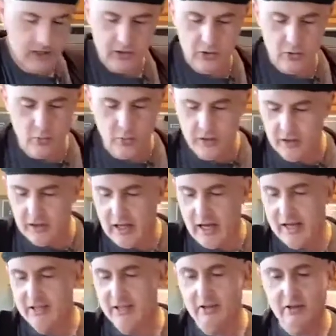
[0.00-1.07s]
you
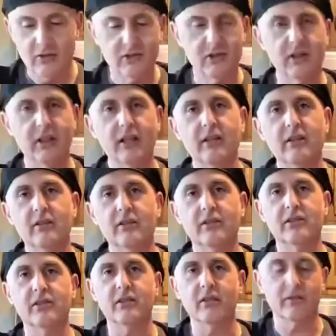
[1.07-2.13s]
realize that there's
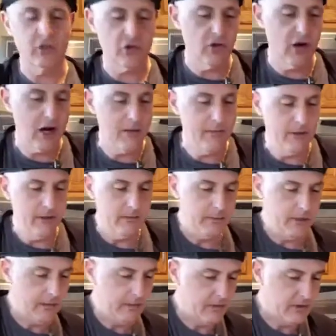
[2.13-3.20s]
layers of trauma in
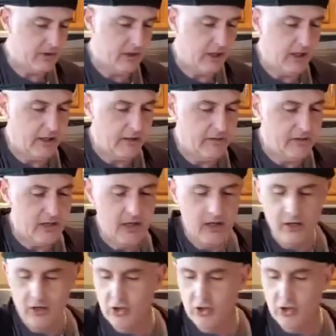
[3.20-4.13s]
people's lives.